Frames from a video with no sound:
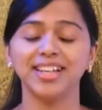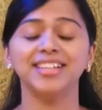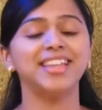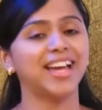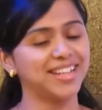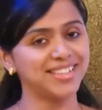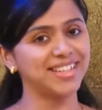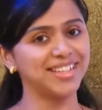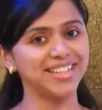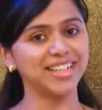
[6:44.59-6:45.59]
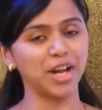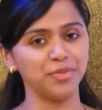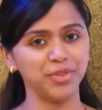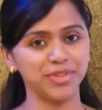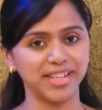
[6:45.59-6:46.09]
Then it's a little
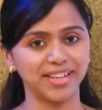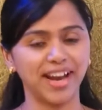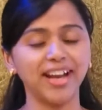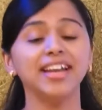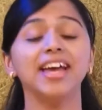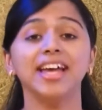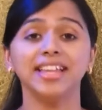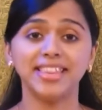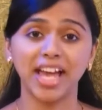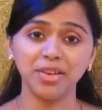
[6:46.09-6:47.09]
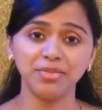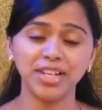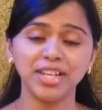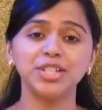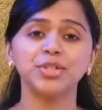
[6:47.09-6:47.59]
confusing, right? Then we
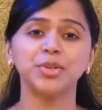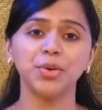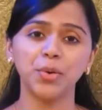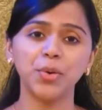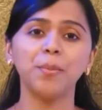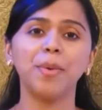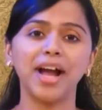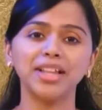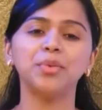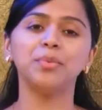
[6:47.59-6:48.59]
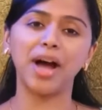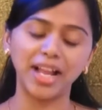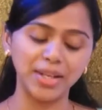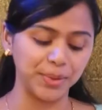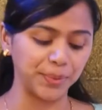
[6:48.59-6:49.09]
need to go by the
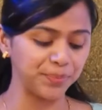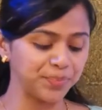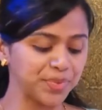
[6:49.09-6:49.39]
value.